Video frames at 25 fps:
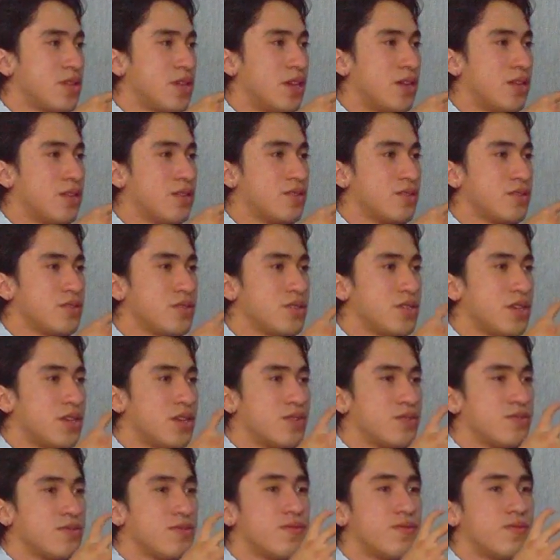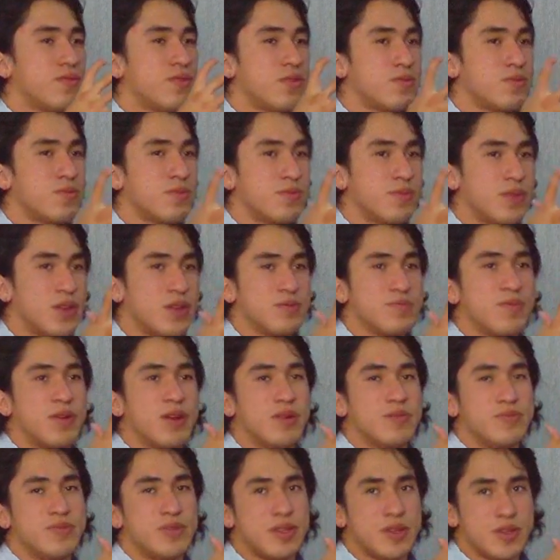can form a better
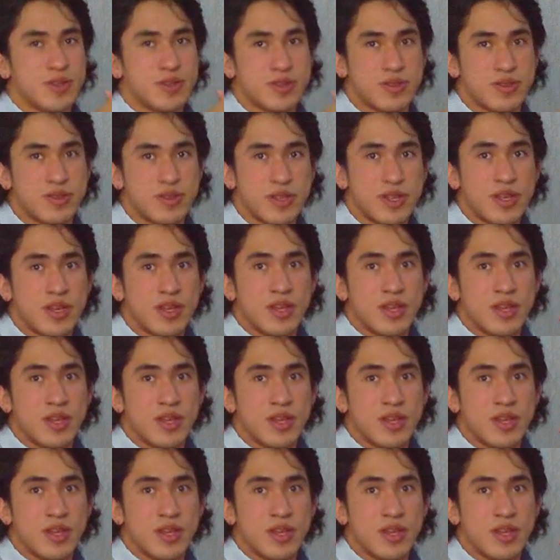population